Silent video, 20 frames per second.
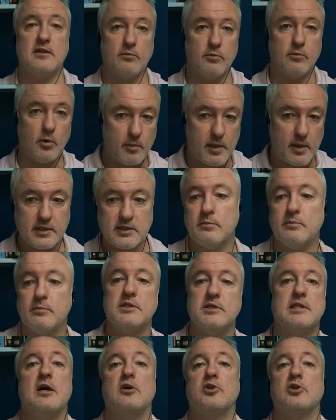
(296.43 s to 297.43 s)
The momentum
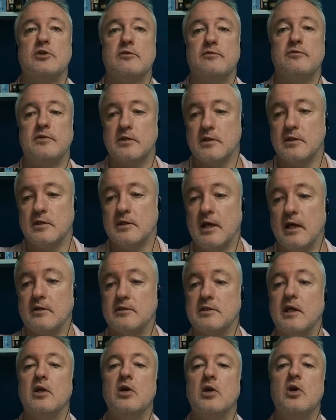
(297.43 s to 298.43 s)
is now shifting to the
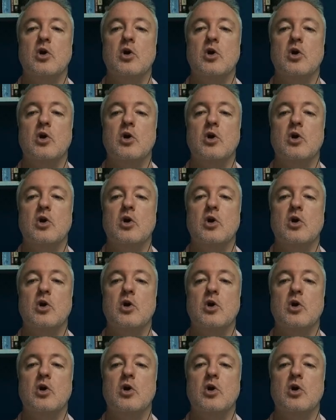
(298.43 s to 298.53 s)
downside.